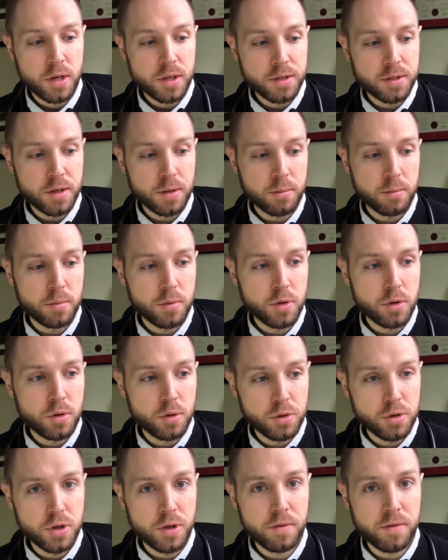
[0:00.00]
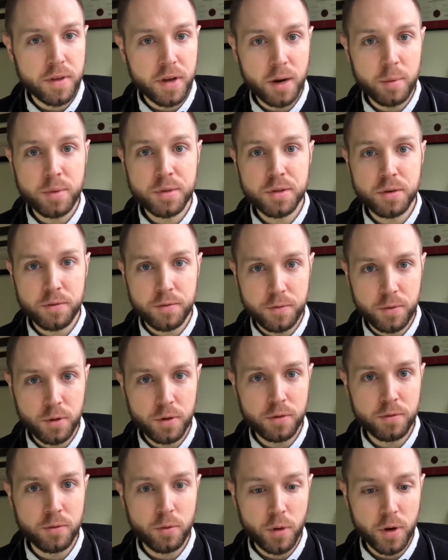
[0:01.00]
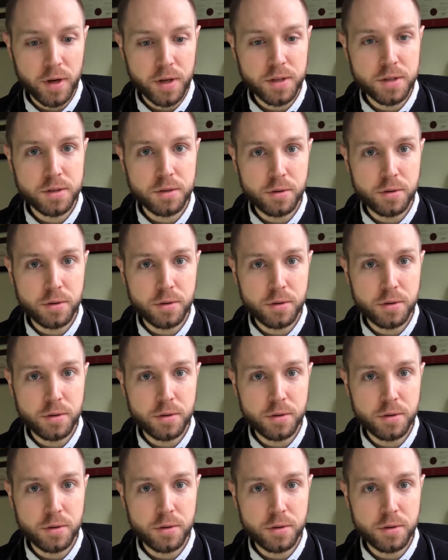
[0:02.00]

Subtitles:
some nutritive therapy, so food avoidance